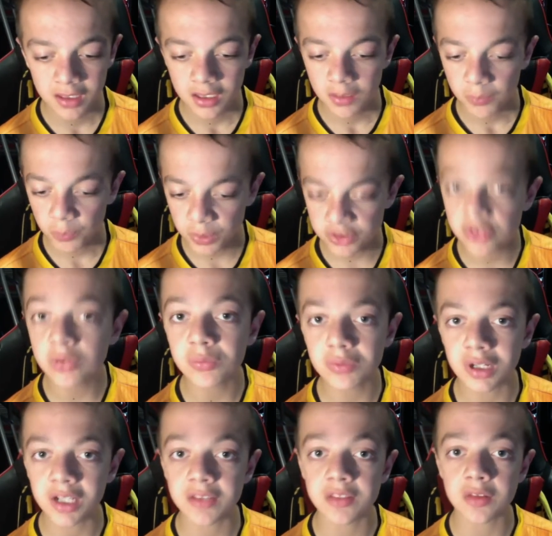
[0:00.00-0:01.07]
we're doing well
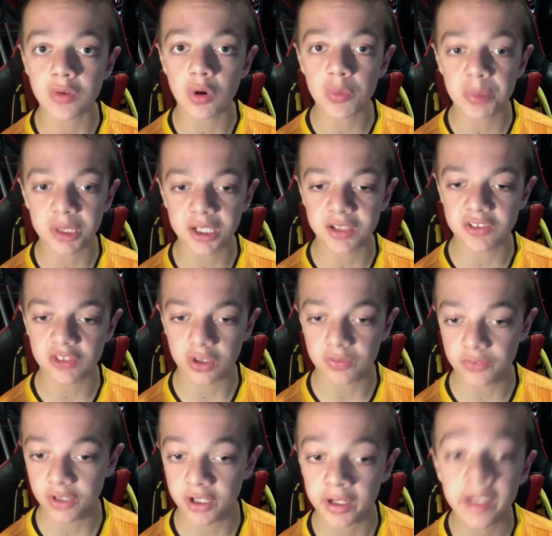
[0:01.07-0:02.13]
in the Europa League so
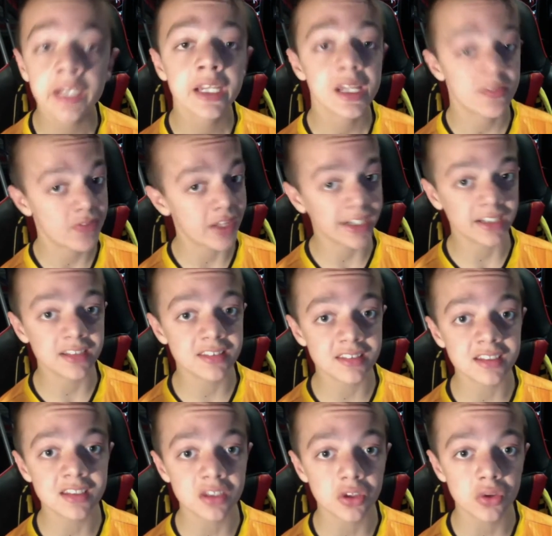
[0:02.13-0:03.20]
far. If that
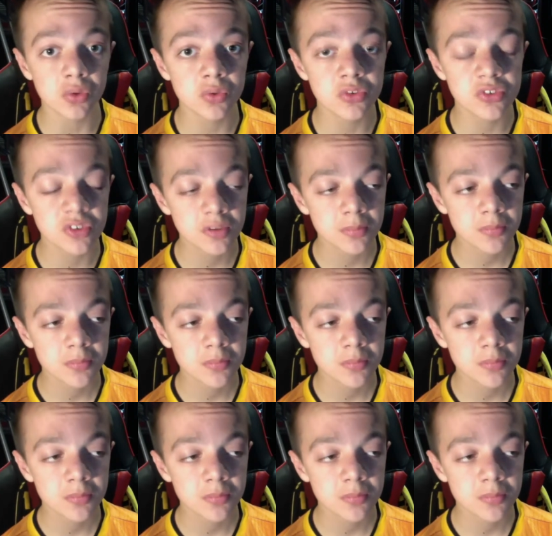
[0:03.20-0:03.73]
continues,